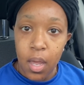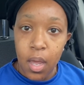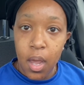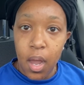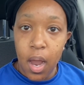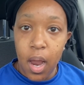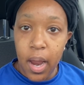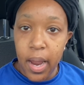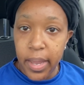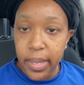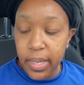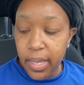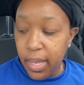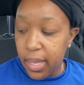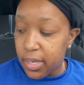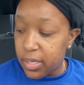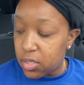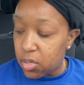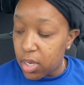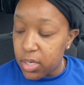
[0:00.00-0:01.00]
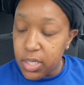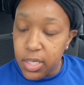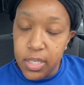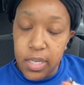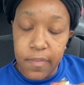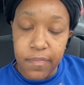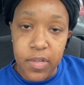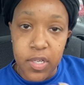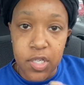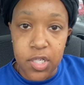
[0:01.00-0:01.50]
All right gang, so I just
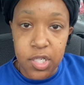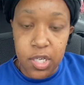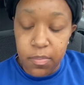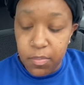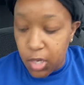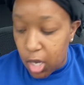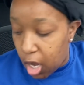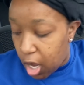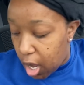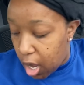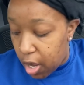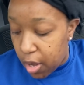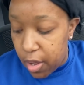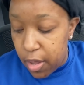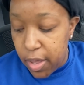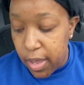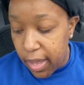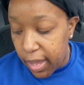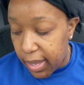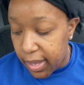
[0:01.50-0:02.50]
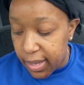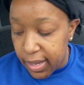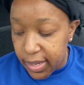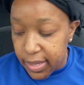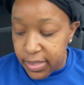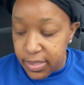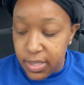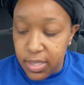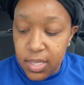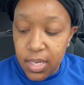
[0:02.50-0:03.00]
left the gym, y'all,
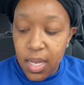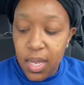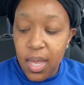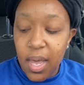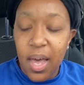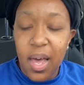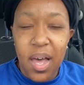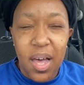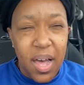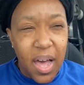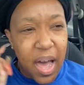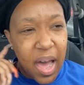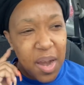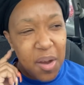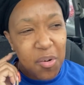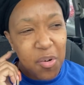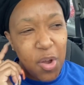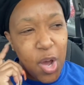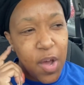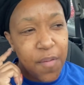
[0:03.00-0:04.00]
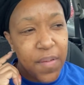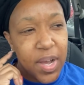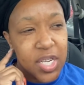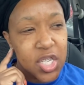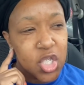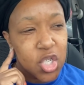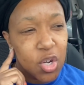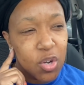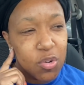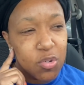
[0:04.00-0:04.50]
and I don't know if I
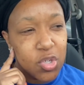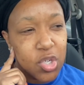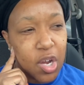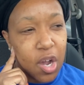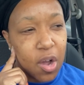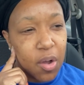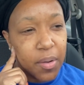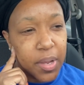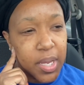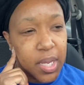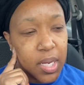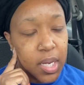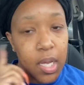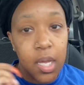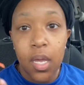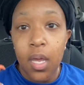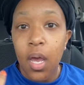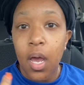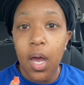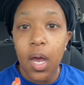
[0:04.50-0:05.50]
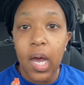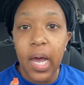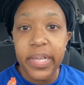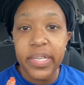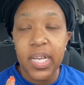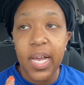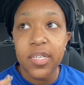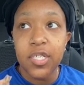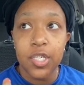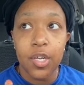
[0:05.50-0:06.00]
showed y'all any.
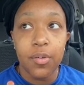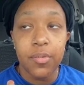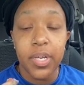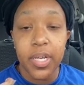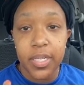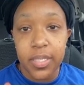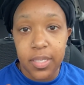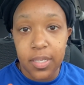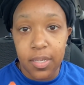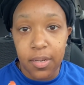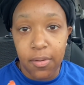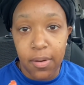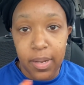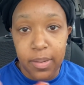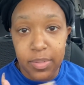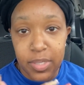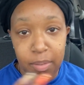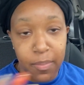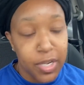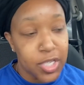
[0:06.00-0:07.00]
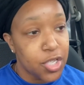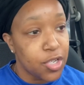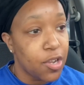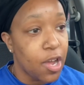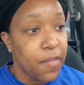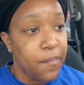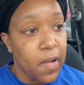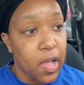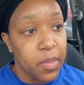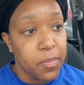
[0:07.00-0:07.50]
I showed Instagram somebody. So
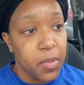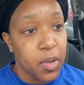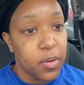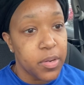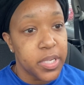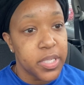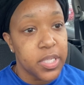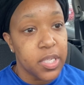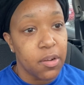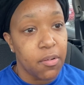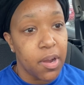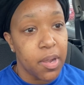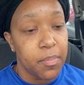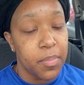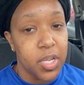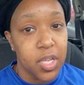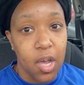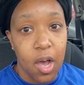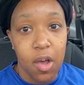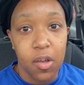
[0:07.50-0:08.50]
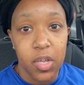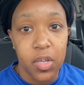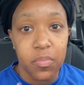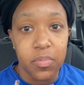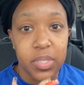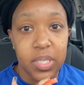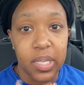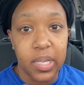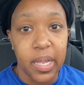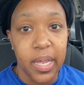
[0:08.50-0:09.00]
y'all follow me on Instagram. But y'all, it
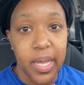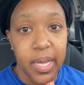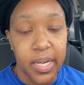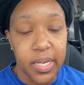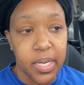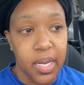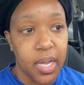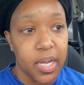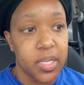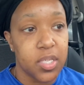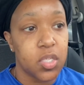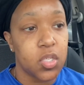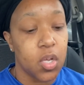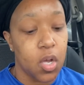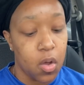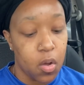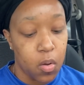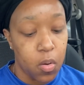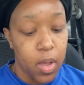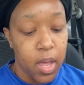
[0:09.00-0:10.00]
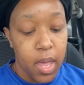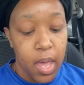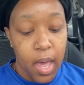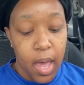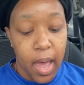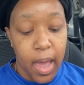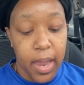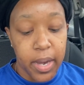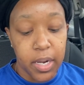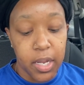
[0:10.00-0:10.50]
was leg day. So
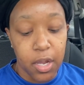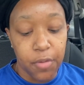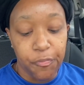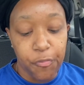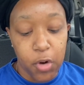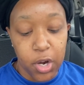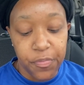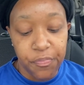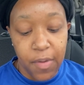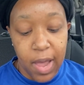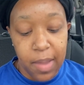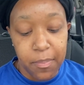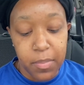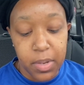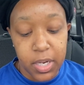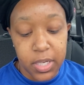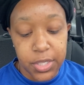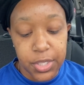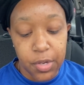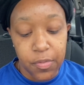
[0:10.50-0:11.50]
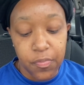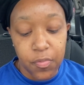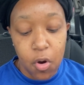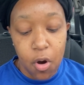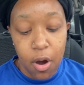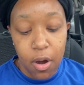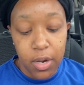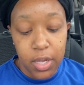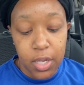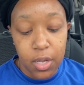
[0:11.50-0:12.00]
I did 45 minutes of
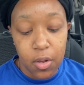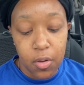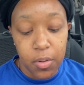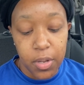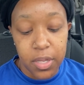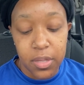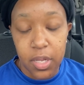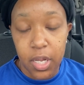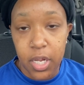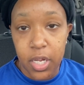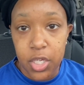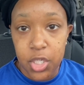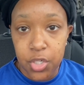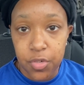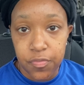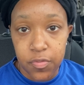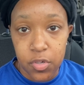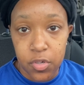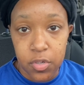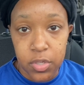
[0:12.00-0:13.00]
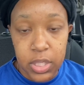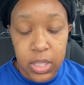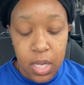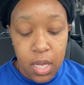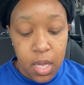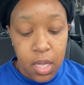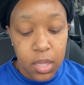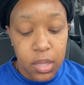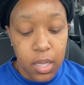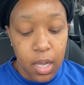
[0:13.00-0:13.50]
cardio in the intervals
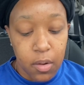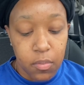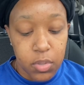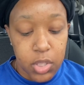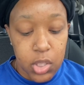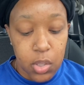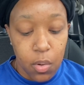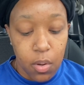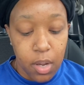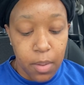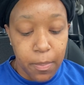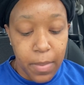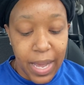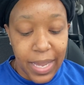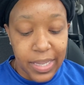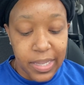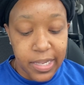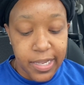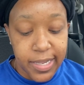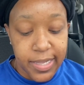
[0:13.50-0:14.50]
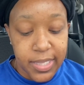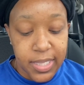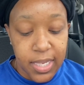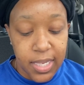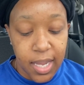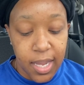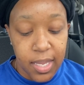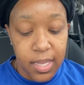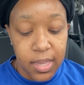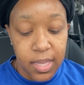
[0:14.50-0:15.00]
that was on my list.
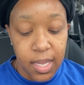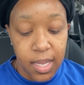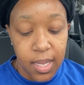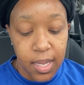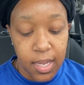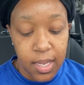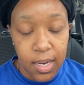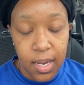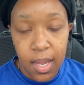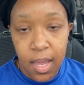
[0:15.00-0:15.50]
And then